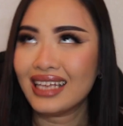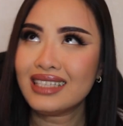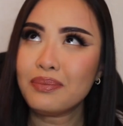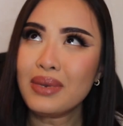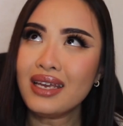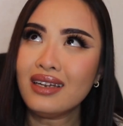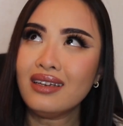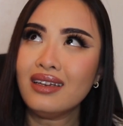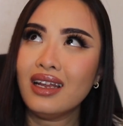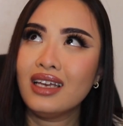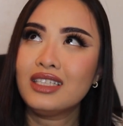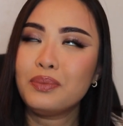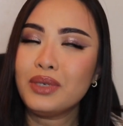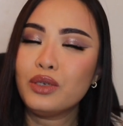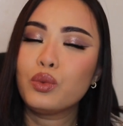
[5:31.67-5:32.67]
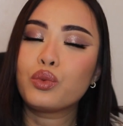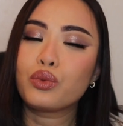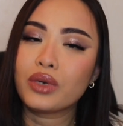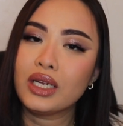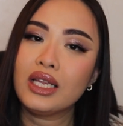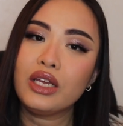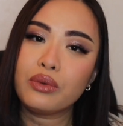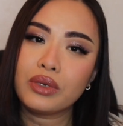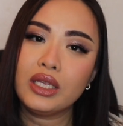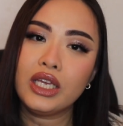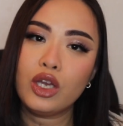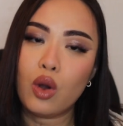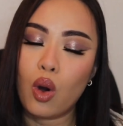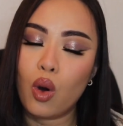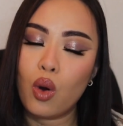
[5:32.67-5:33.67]
It's been really,
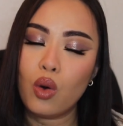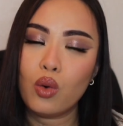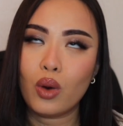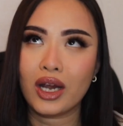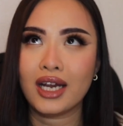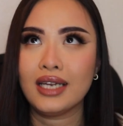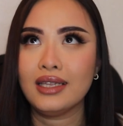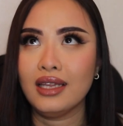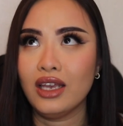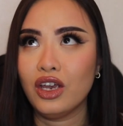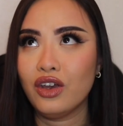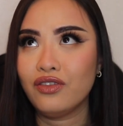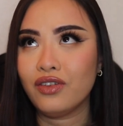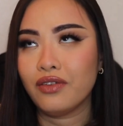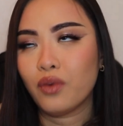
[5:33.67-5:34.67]
really cold where I live.